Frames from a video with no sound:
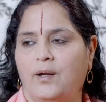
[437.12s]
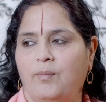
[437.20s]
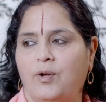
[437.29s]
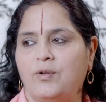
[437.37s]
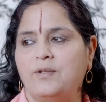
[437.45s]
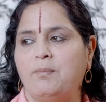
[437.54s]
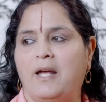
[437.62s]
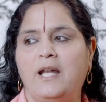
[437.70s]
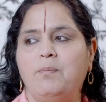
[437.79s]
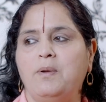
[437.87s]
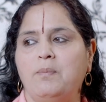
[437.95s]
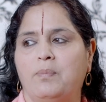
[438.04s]
Because
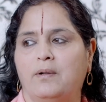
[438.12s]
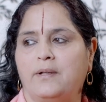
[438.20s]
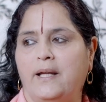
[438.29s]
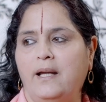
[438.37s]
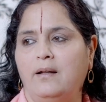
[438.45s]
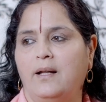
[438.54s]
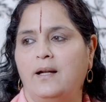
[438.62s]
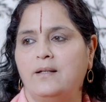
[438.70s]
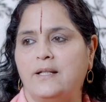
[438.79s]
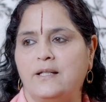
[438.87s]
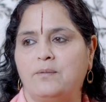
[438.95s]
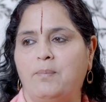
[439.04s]
many people think that
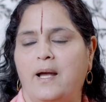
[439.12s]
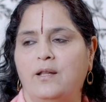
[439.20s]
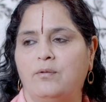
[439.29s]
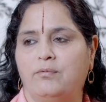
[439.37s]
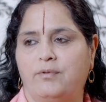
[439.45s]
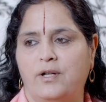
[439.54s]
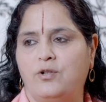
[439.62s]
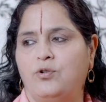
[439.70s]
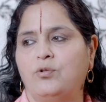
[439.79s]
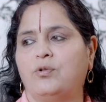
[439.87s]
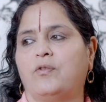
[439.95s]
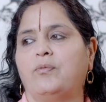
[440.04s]
just by the
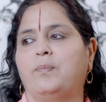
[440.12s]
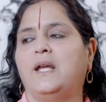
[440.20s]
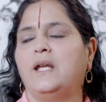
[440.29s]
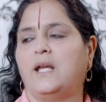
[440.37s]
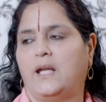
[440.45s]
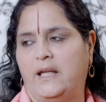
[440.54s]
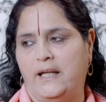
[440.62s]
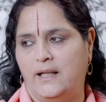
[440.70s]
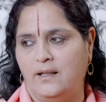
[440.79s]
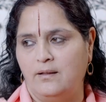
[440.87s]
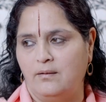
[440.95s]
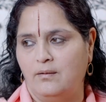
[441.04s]
virtue of being
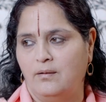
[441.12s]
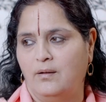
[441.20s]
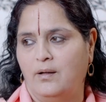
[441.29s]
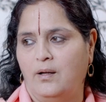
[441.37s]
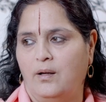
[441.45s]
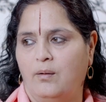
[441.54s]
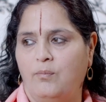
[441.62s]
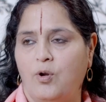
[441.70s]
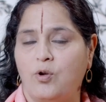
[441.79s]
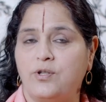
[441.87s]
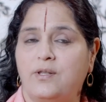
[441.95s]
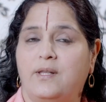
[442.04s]
here,
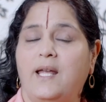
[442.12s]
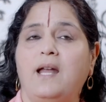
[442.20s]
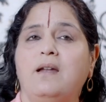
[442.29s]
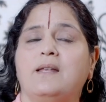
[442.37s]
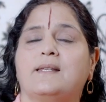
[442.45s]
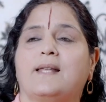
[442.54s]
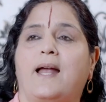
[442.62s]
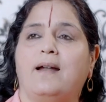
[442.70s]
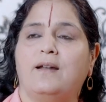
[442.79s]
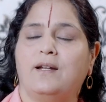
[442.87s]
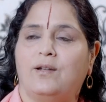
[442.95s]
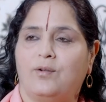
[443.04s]
because they
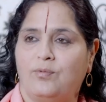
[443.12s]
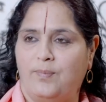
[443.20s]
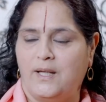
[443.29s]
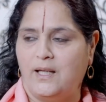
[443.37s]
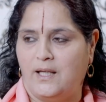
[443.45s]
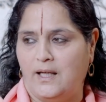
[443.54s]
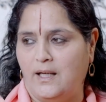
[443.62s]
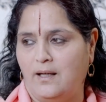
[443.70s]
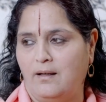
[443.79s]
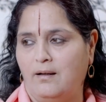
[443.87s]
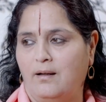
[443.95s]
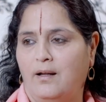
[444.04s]
decided to be
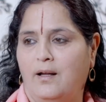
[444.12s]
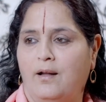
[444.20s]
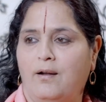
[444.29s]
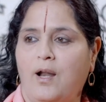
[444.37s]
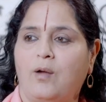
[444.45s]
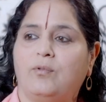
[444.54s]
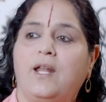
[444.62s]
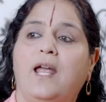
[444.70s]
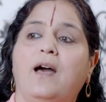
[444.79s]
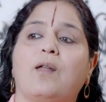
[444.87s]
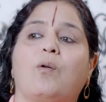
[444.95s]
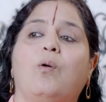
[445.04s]
here, now they
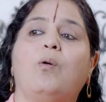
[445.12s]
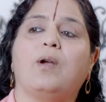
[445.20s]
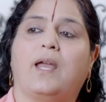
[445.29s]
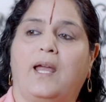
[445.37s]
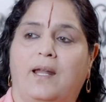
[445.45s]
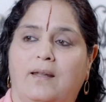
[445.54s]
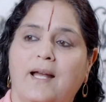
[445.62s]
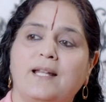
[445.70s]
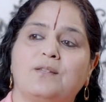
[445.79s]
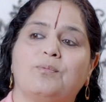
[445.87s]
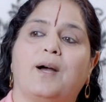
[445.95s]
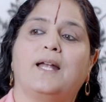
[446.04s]
are okay,
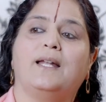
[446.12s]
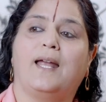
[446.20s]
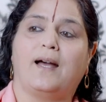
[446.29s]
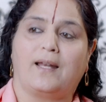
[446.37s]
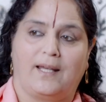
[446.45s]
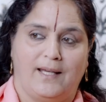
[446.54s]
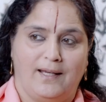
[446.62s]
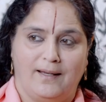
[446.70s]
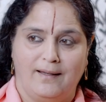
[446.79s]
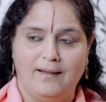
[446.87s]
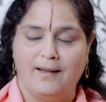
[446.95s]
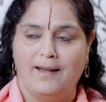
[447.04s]
that's why they are
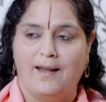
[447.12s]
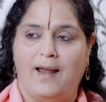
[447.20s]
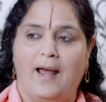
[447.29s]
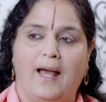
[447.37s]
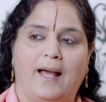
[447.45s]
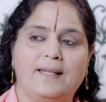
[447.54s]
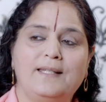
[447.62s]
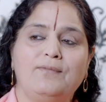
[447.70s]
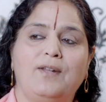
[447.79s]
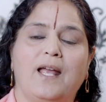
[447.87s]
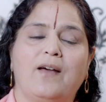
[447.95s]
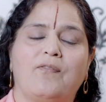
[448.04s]
here. As
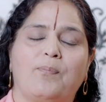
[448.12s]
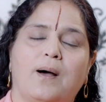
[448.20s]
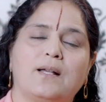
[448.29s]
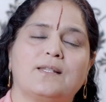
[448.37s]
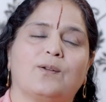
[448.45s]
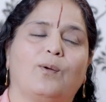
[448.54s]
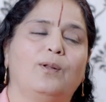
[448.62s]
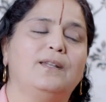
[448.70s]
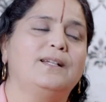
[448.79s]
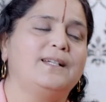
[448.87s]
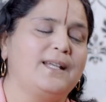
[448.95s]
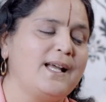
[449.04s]
if they have passed all
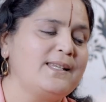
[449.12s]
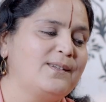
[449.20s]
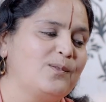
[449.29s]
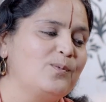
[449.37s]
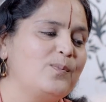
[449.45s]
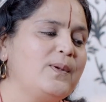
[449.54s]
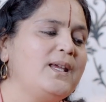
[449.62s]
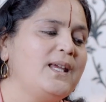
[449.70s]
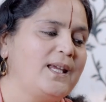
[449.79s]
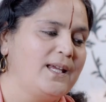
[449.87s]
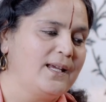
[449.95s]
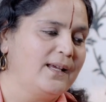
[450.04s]
the tests to be
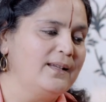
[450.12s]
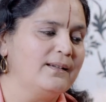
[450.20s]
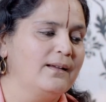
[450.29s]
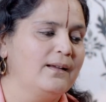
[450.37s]
here,